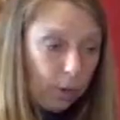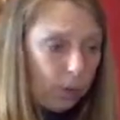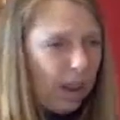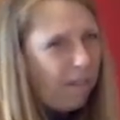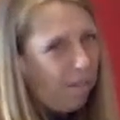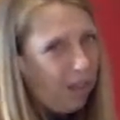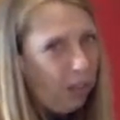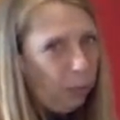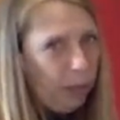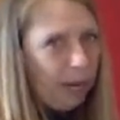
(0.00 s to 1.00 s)
Well, not
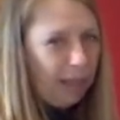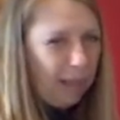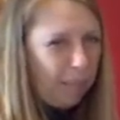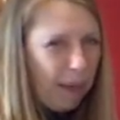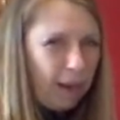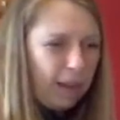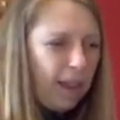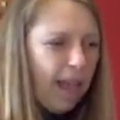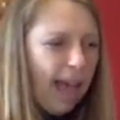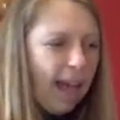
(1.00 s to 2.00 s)
filled, but about a
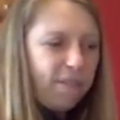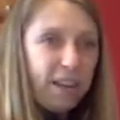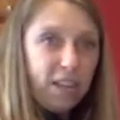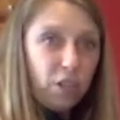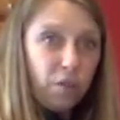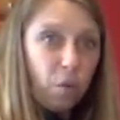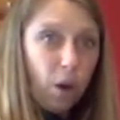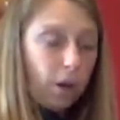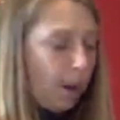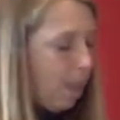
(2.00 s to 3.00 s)
half an inch of
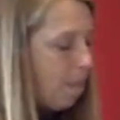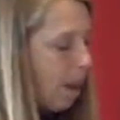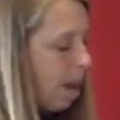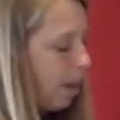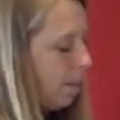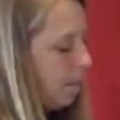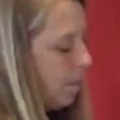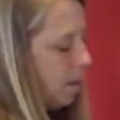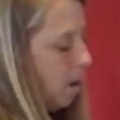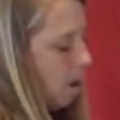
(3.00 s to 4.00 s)
water on the bottom
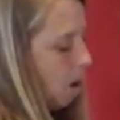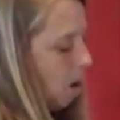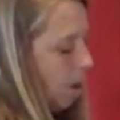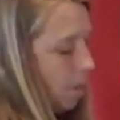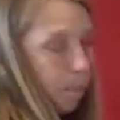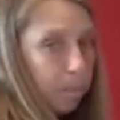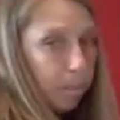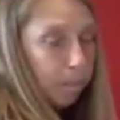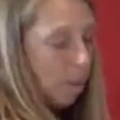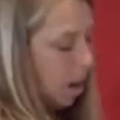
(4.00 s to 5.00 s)
on
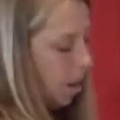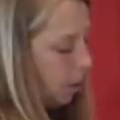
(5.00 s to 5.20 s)
the